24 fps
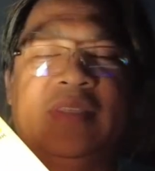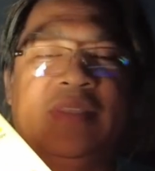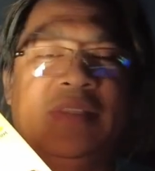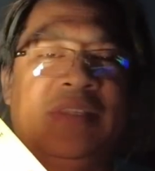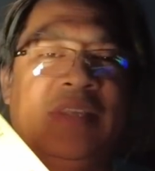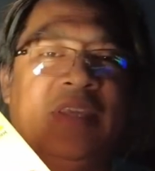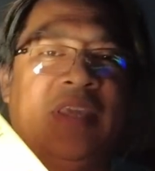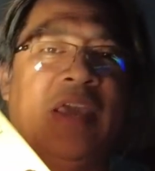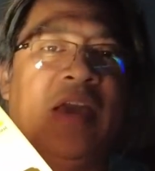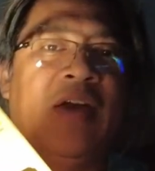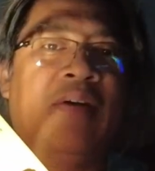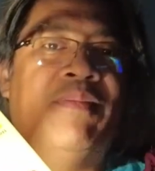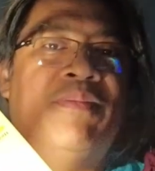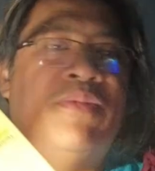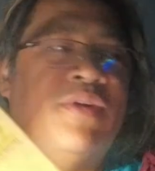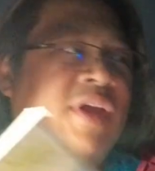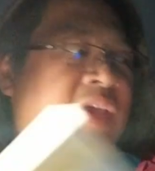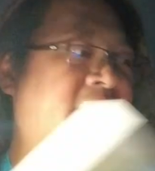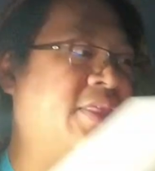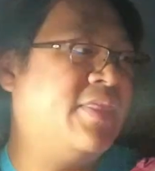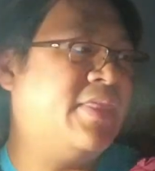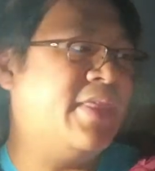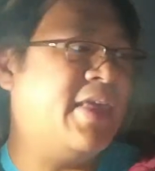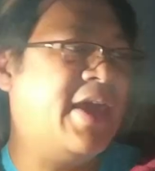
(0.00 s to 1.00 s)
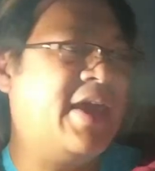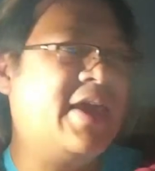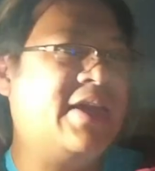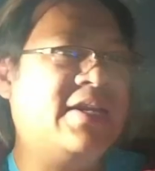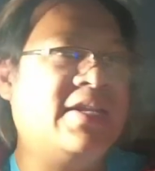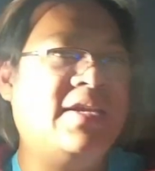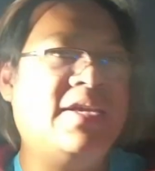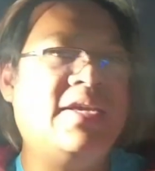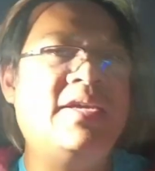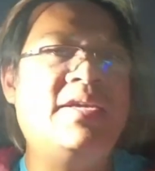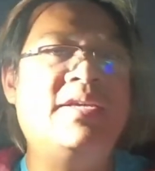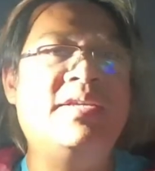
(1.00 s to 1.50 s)
See how bright that
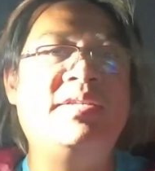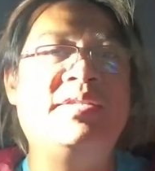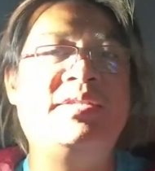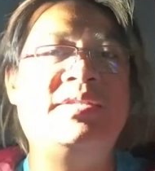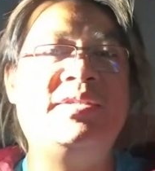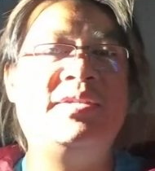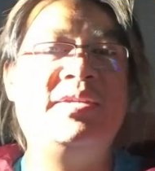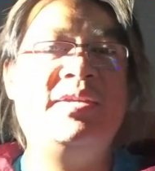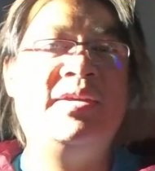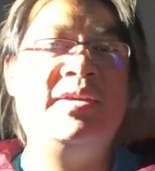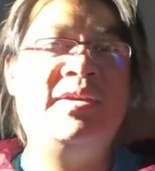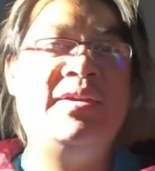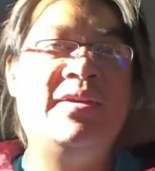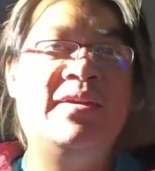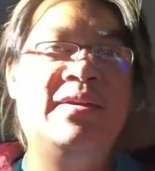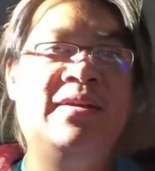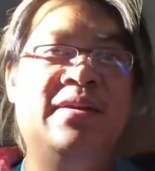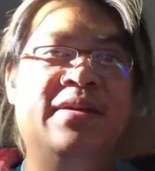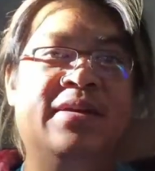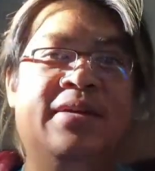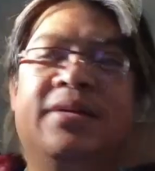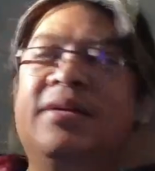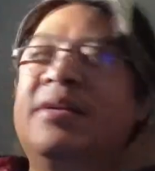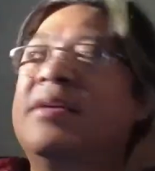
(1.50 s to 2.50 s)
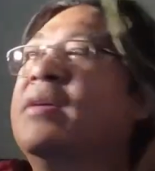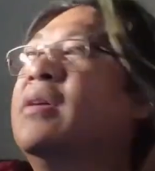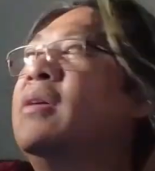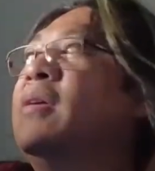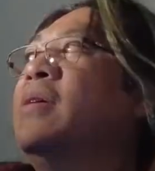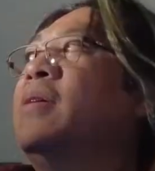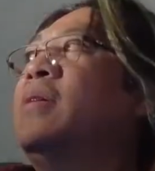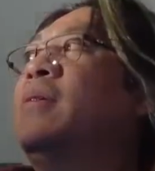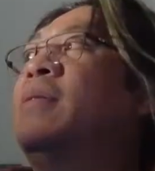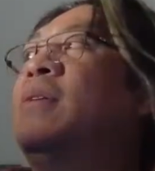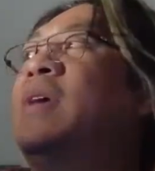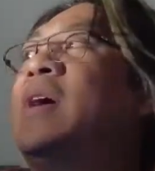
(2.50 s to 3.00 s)
is,
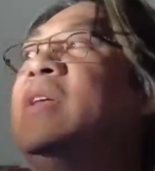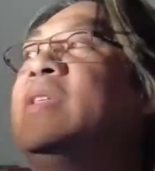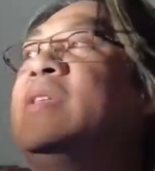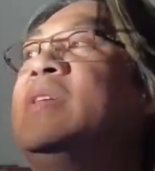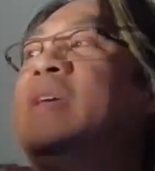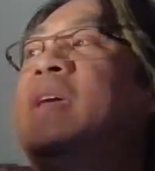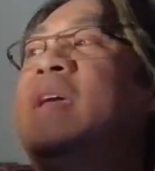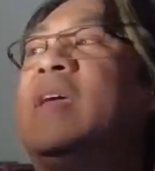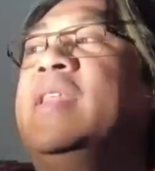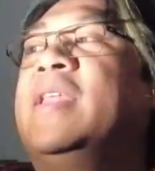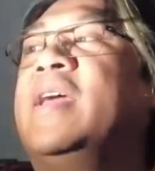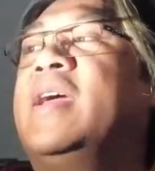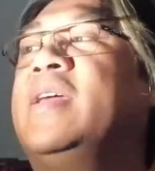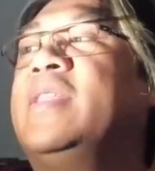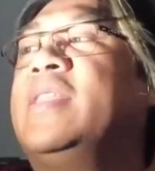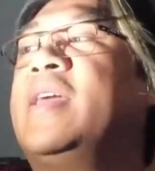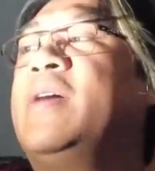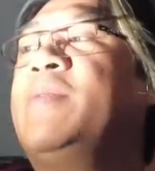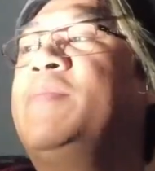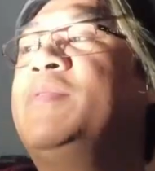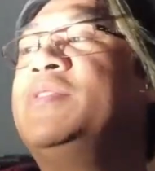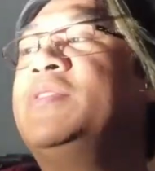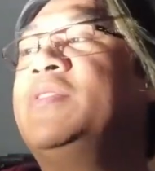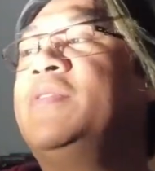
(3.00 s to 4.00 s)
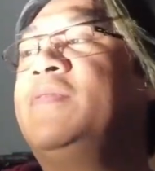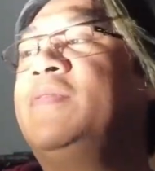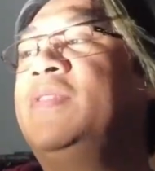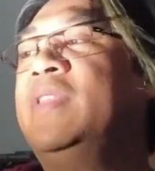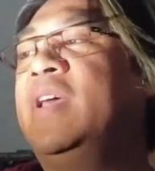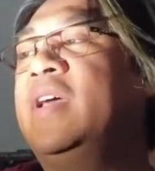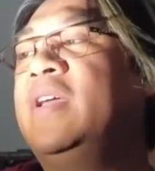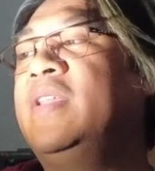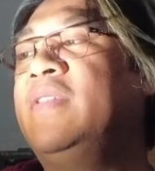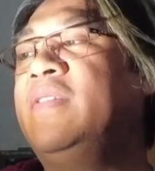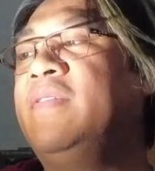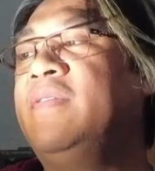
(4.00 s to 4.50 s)
right? And that was the
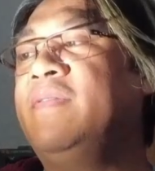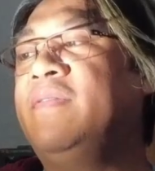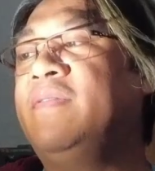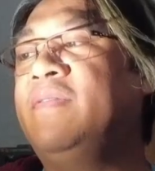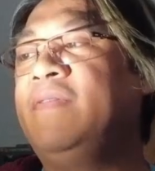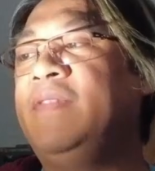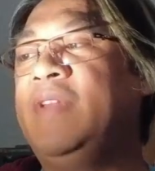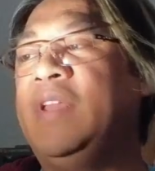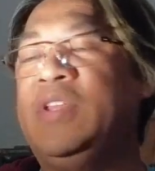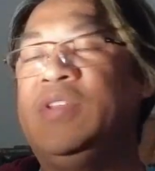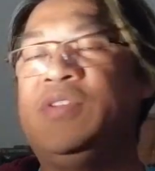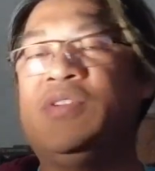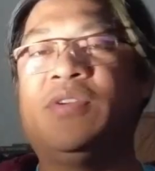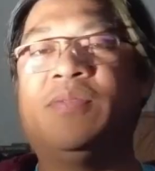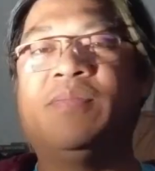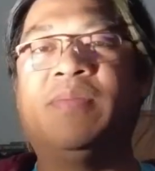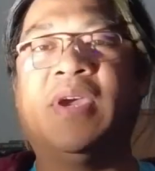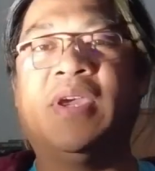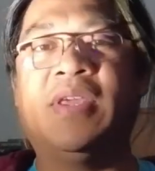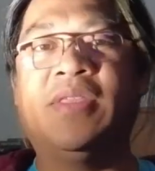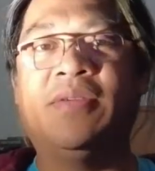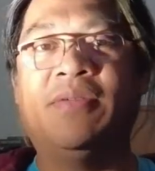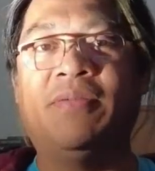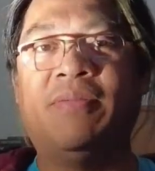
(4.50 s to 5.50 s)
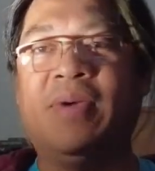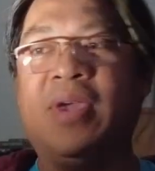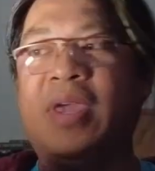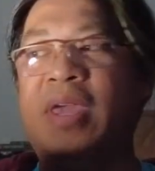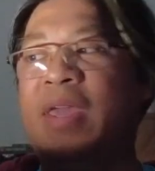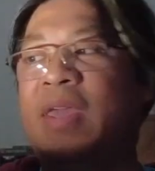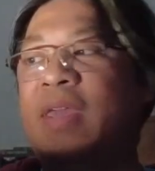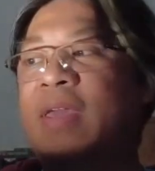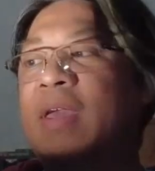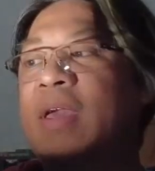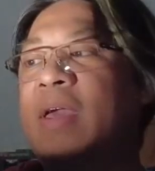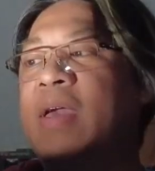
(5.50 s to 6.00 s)
flood feature, by the
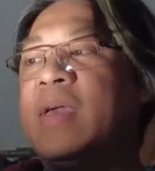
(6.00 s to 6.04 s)
way.